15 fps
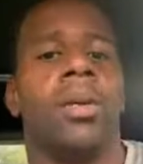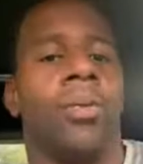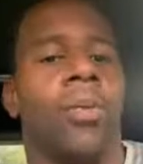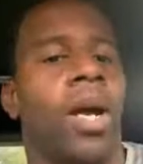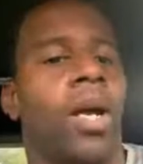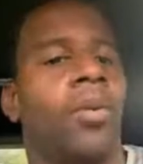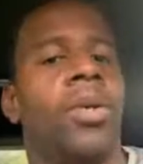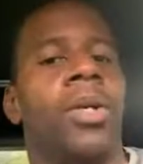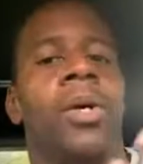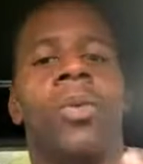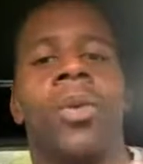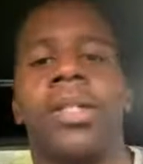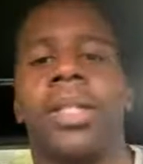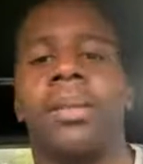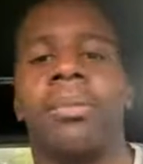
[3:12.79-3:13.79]
right, we don't
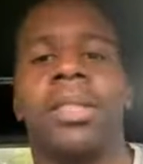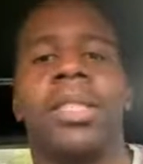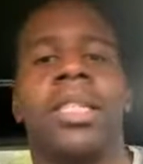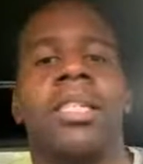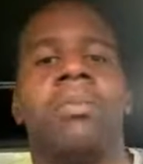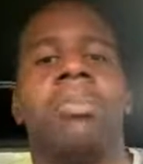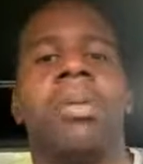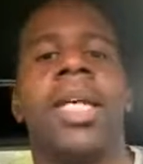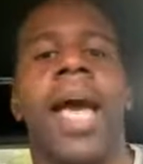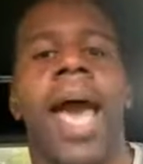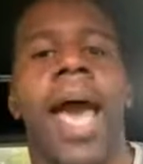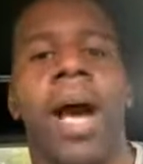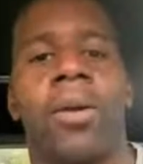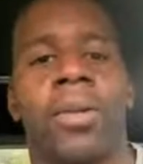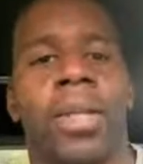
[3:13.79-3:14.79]
want them to just be
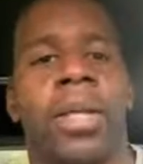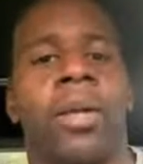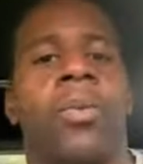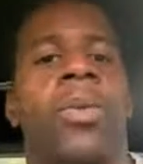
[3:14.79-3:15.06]
out there.